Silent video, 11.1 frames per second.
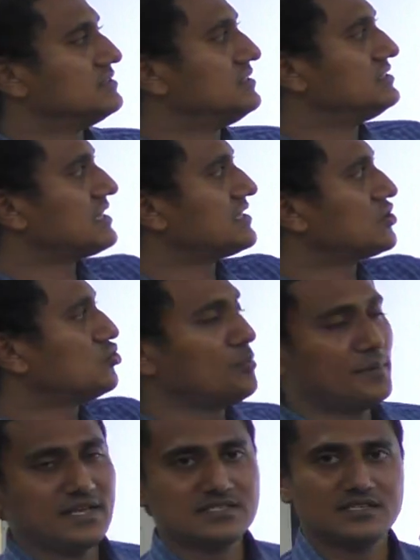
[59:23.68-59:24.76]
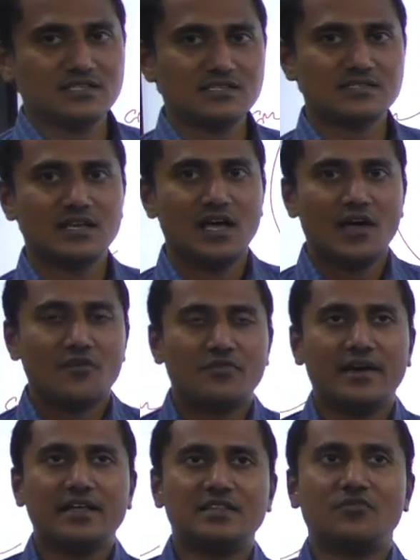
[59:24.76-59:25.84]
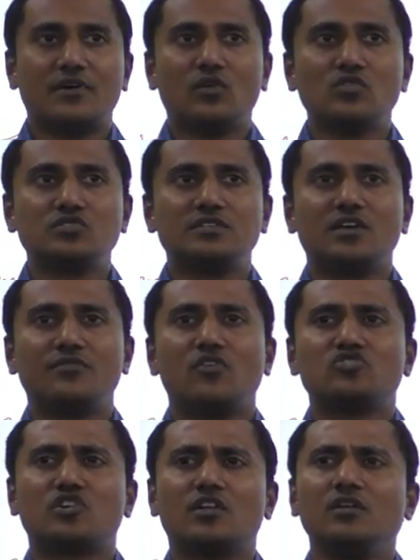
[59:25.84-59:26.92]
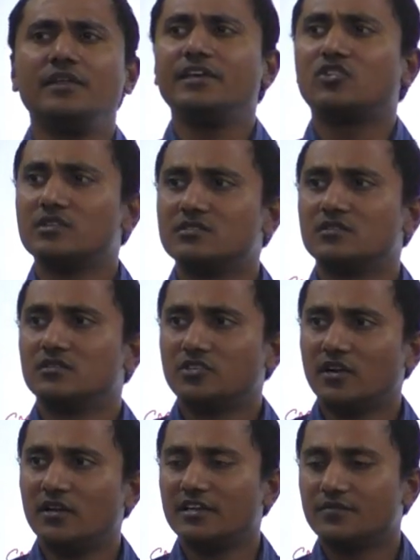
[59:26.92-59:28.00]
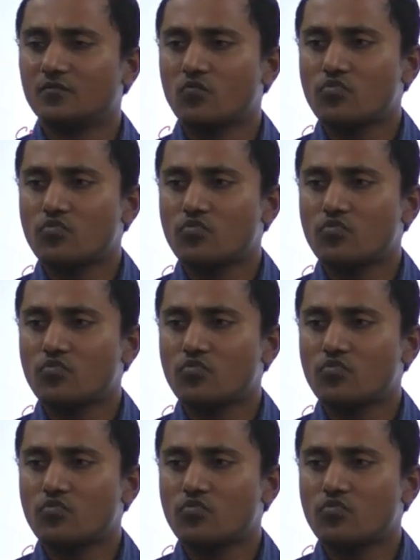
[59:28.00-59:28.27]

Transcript: These are the two places where the velocity of wave suddenly increased, suddenly.